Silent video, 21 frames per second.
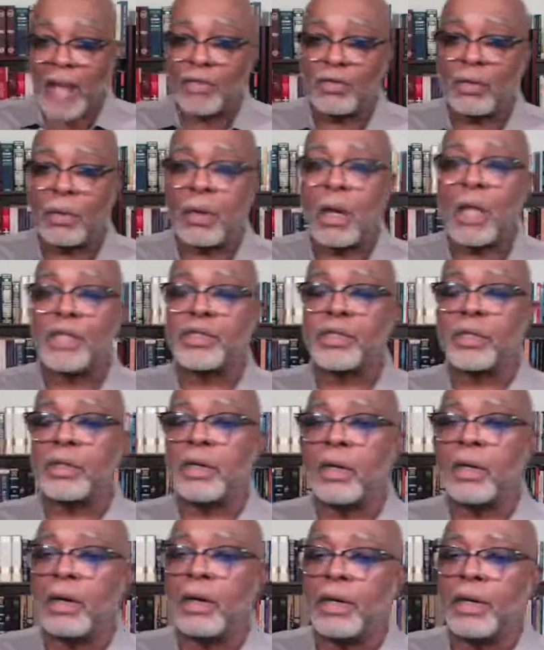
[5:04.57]
loss
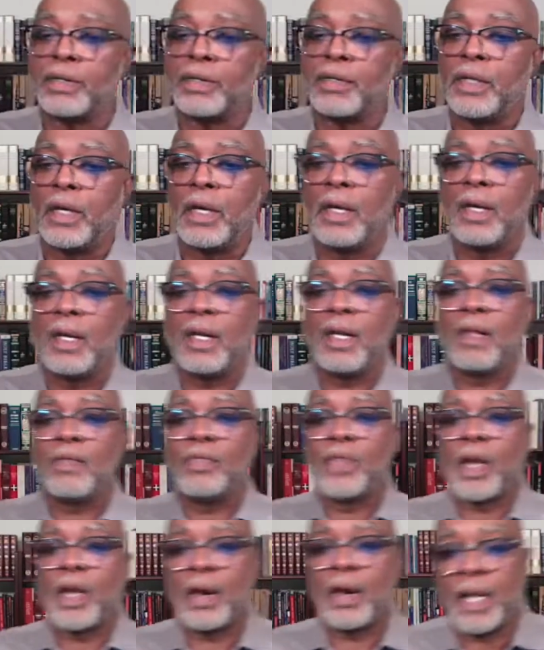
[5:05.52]
occurs,
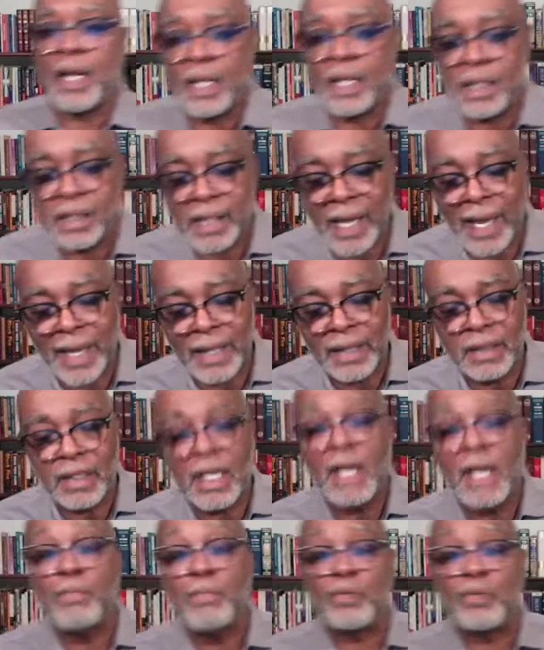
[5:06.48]
there is a
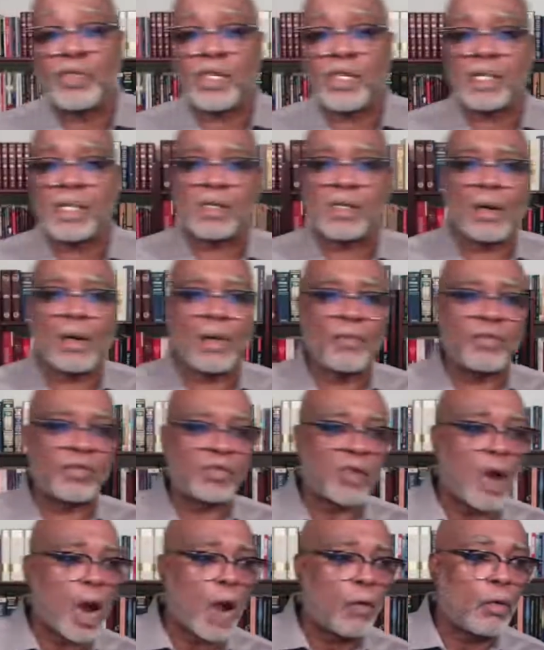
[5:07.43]
deep sense of
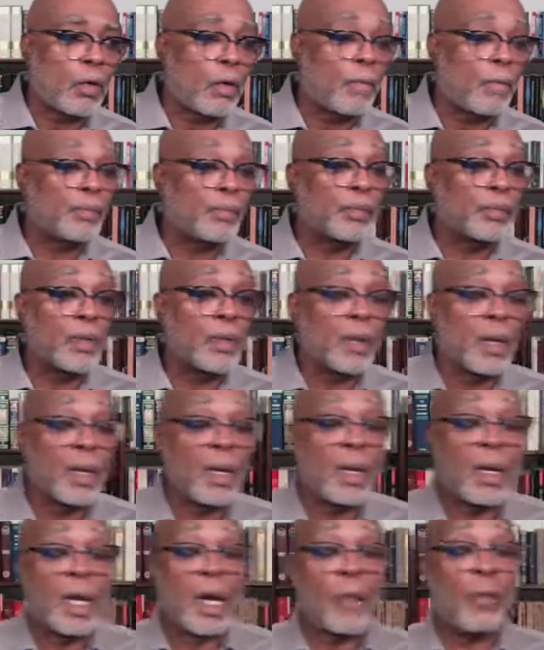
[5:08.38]
sorrow.
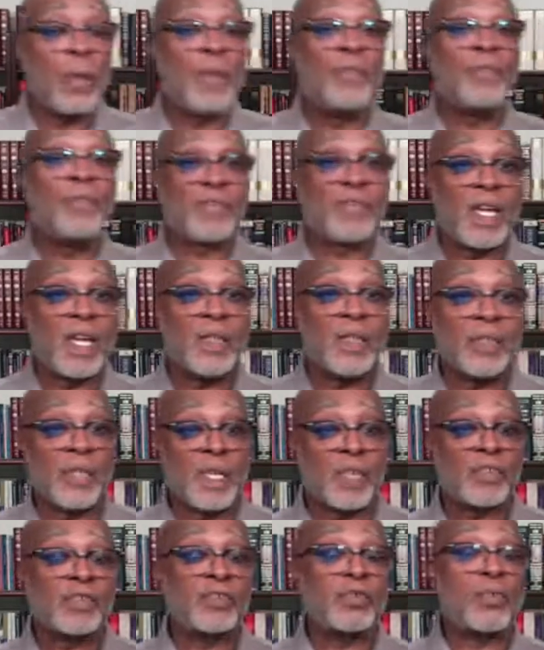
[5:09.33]
And we've seen
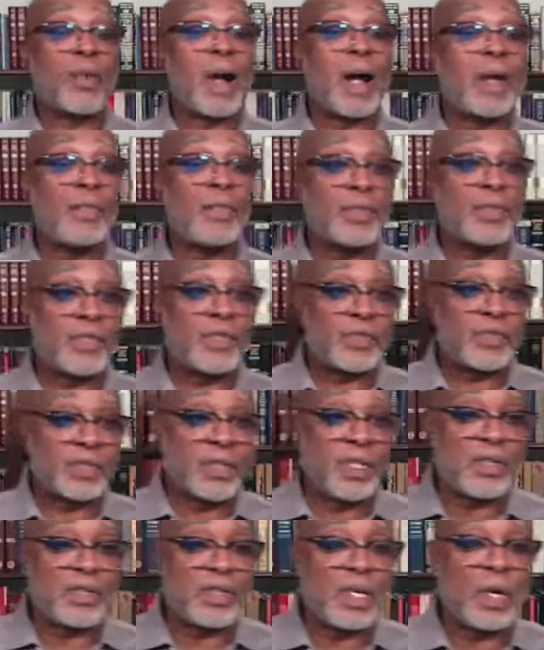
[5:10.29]
this throughout this
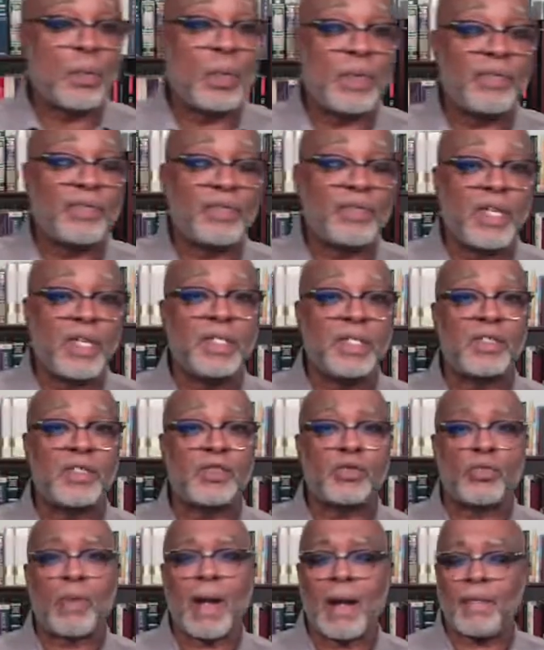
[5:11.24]
teaching, we've seen this
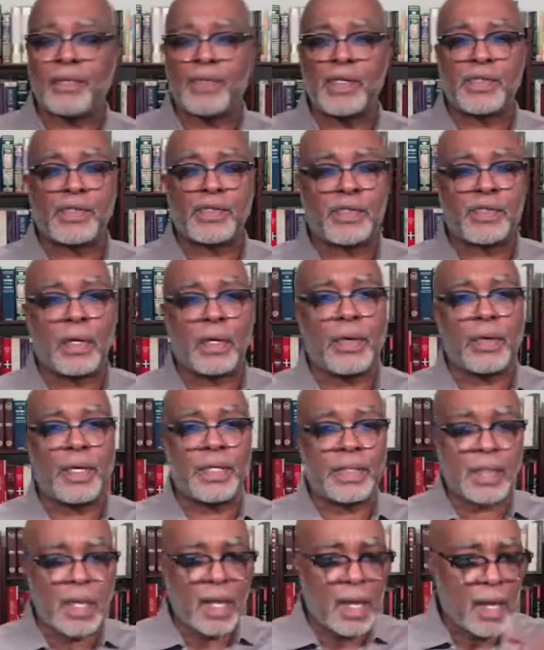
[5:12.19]
throughout this
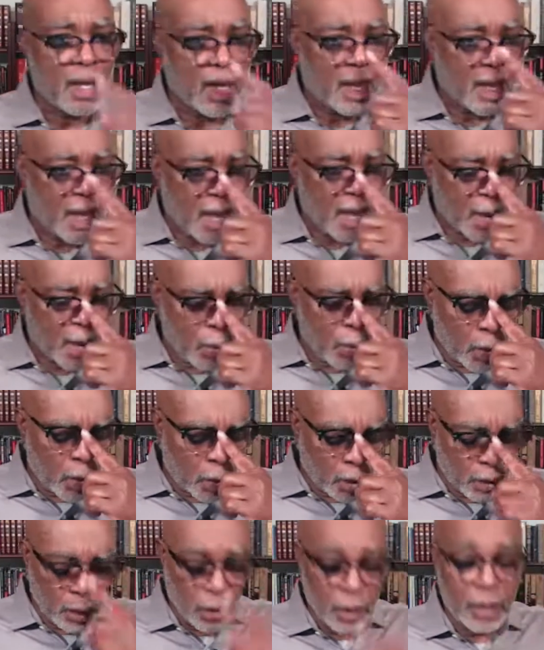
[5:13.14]
series, and we're
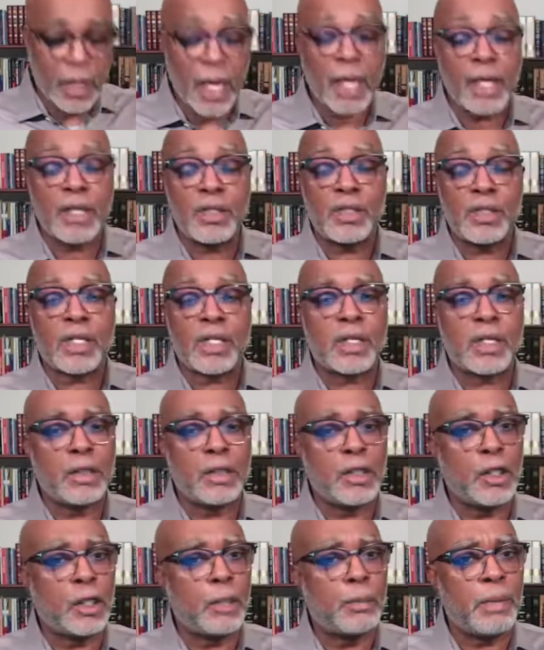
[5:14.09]
going to look at it just a
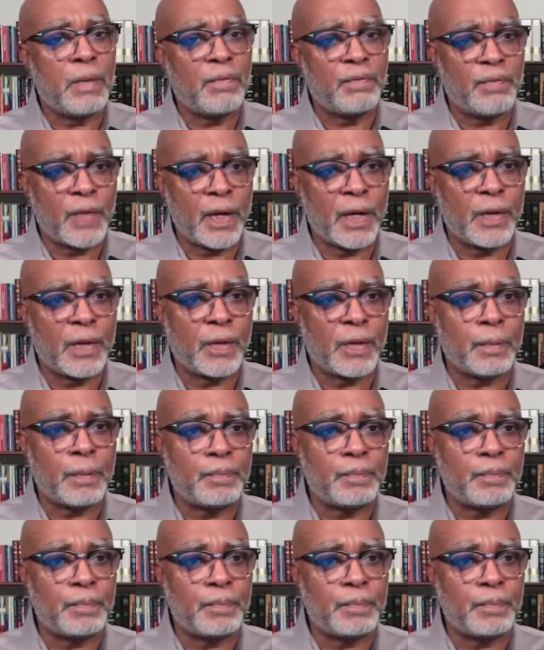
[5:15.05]
little bit further.